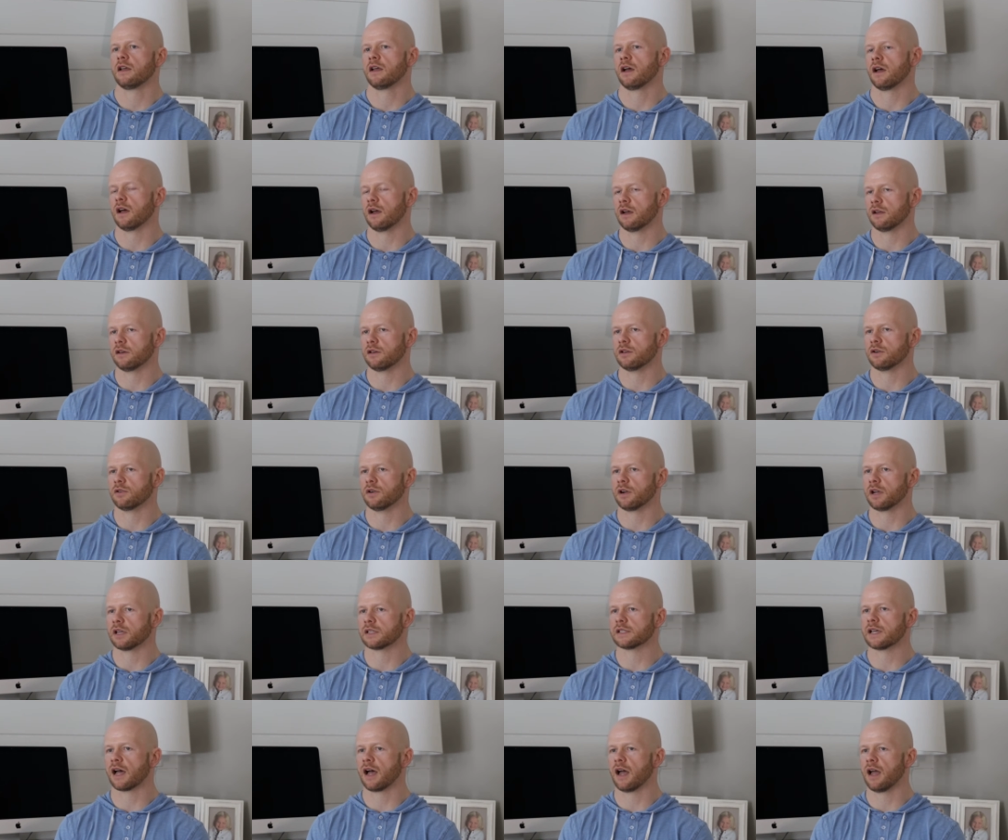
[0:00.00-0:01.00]
uh, during
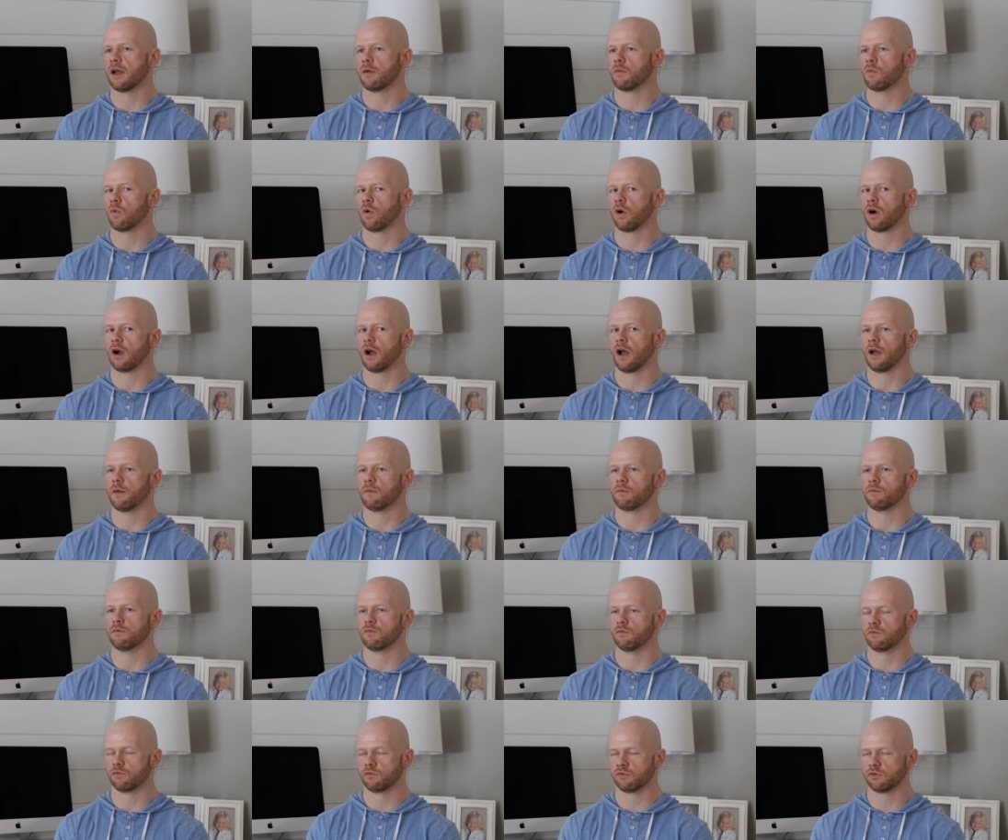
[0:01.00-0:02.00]
a time where I
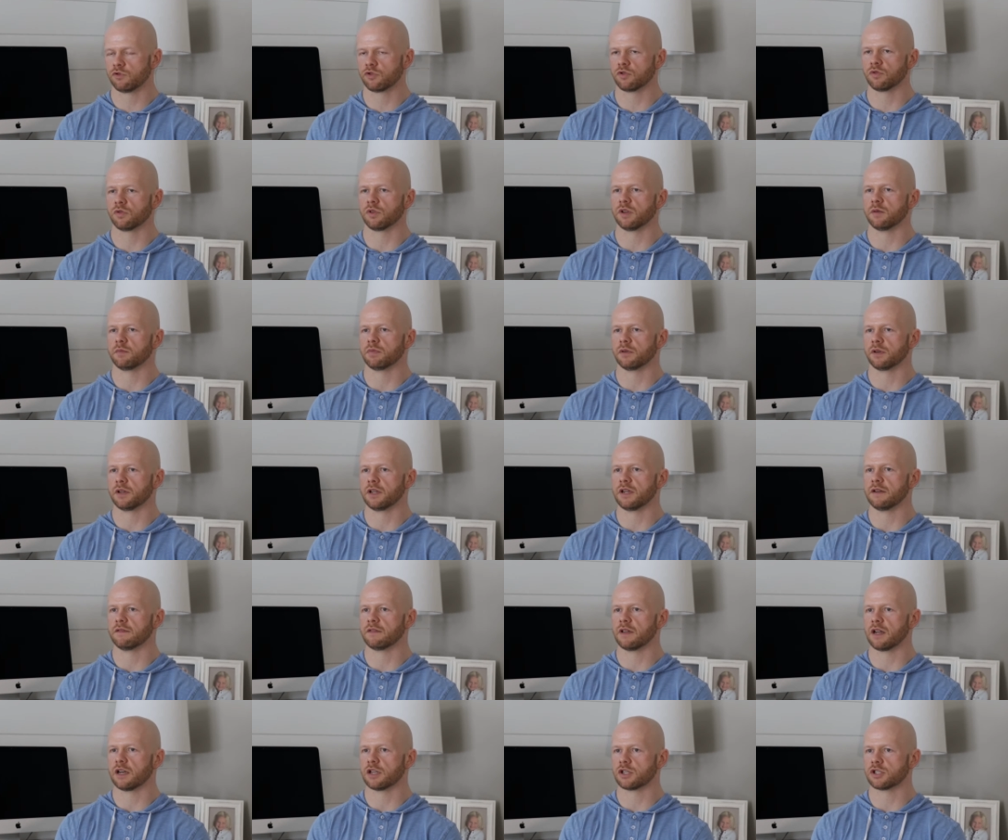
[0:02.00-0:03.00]
truly
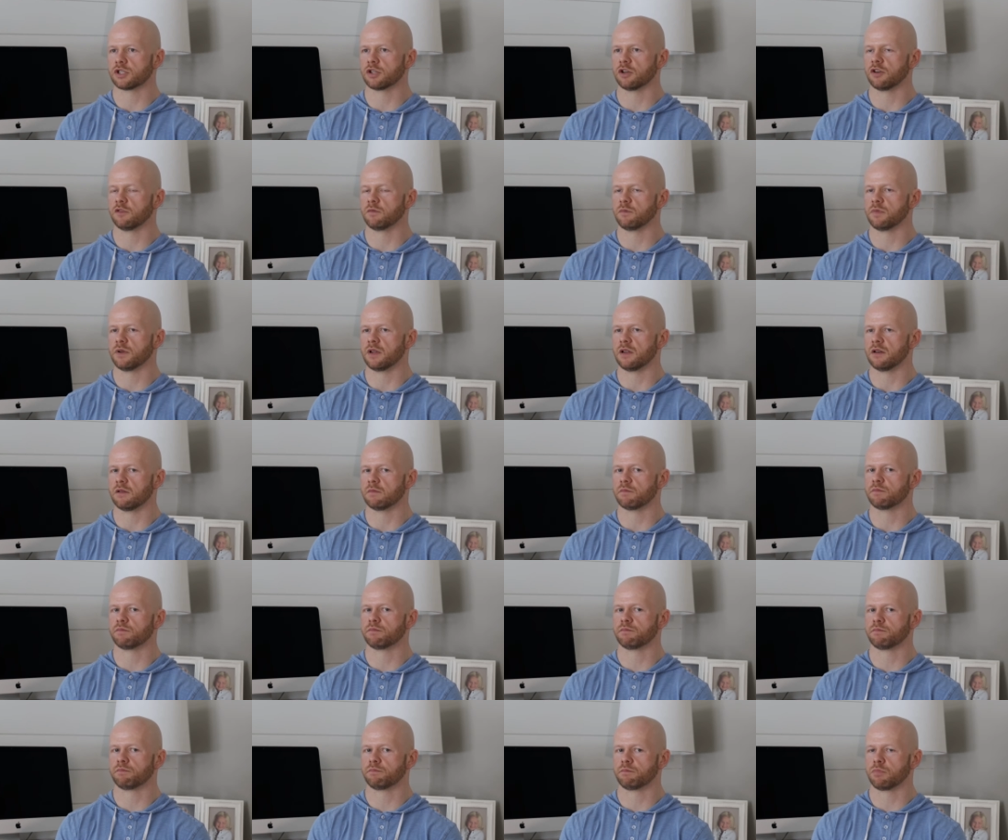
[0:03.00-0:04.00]
believe that it should have been
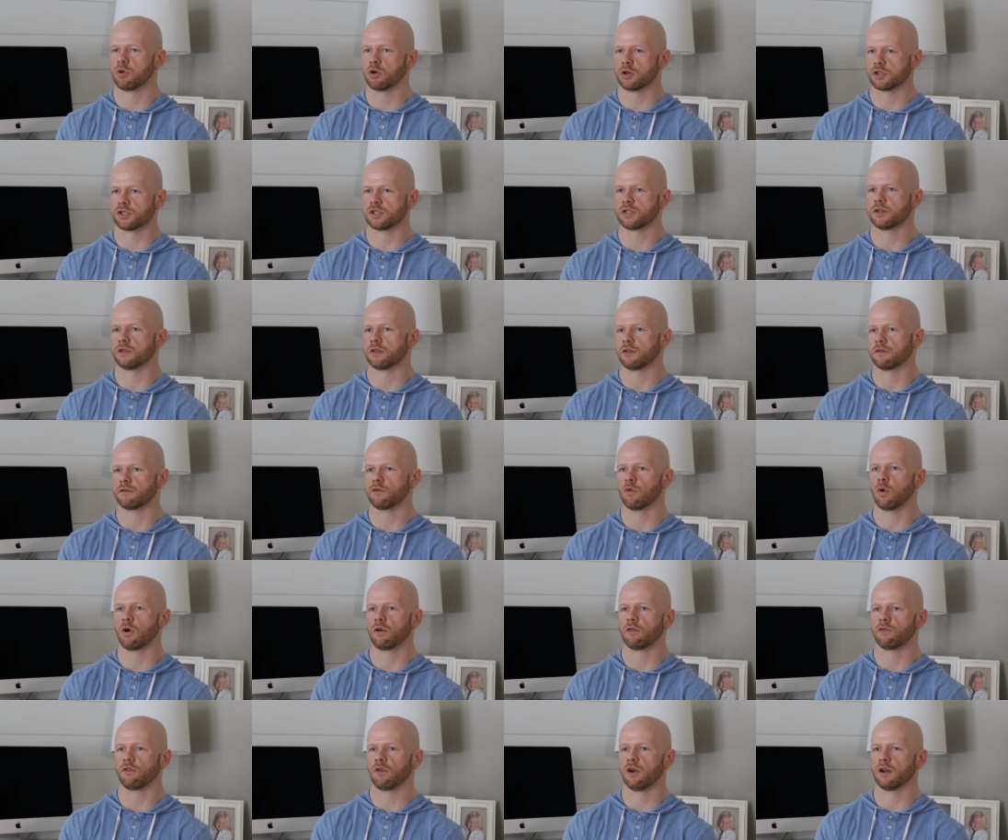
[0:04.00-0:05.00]
pushed to the
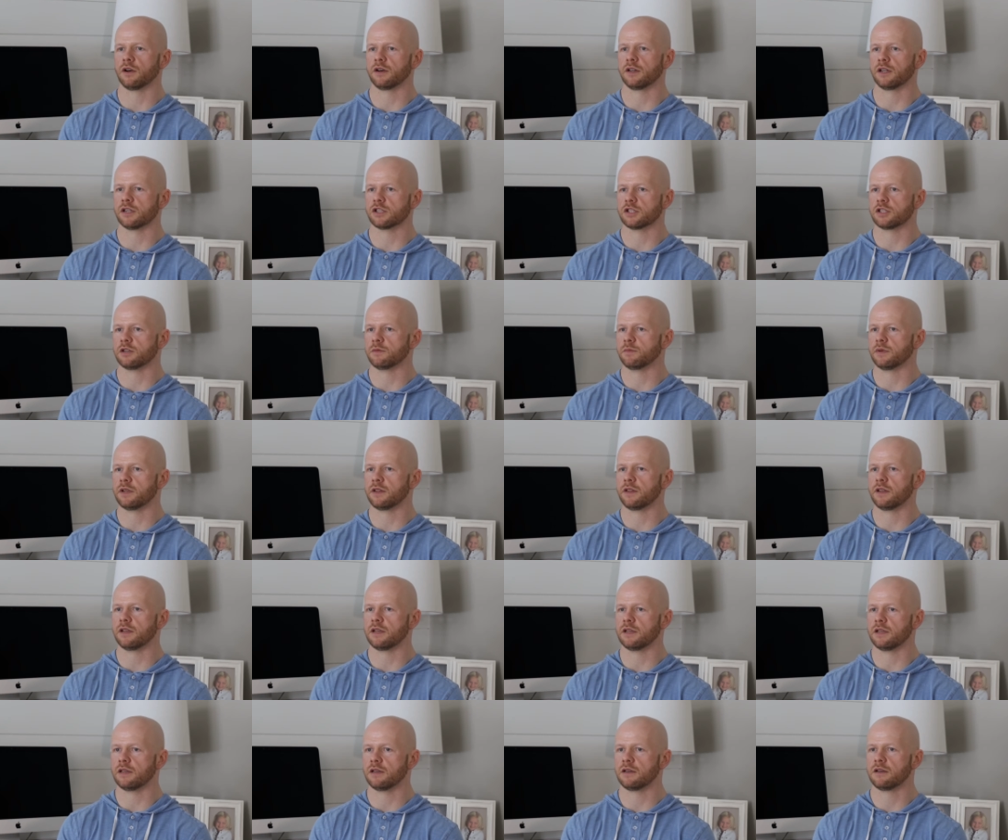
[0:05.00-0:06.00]
forefront and should be
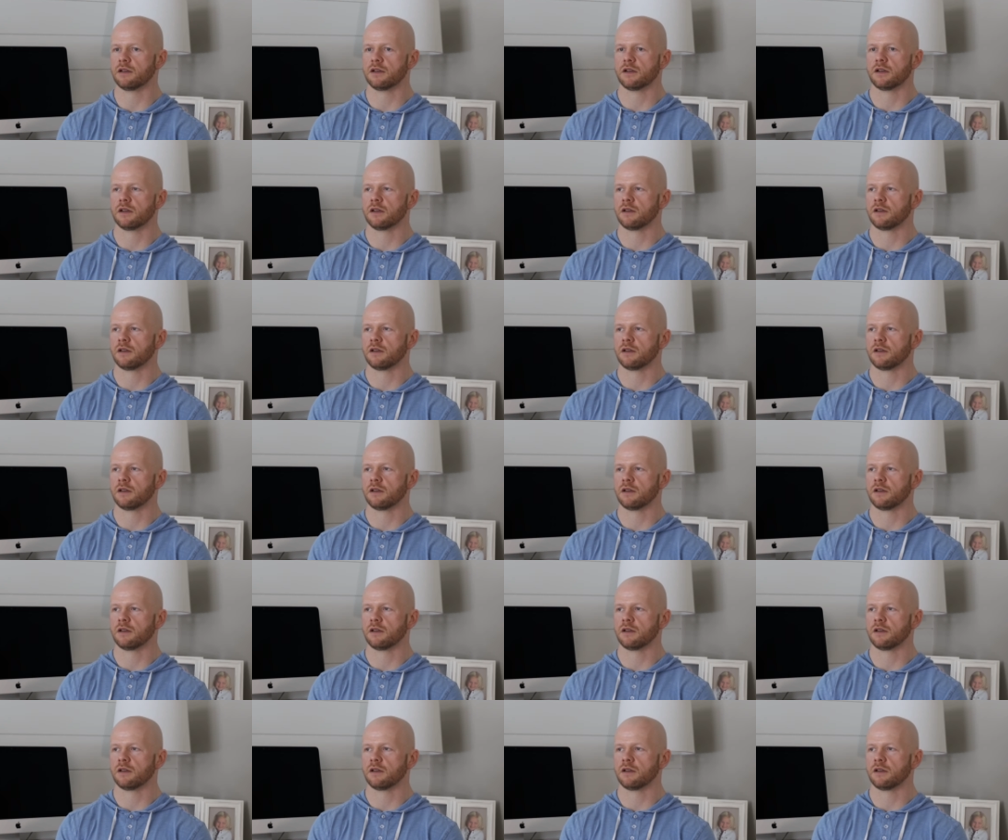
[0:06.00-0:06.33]
the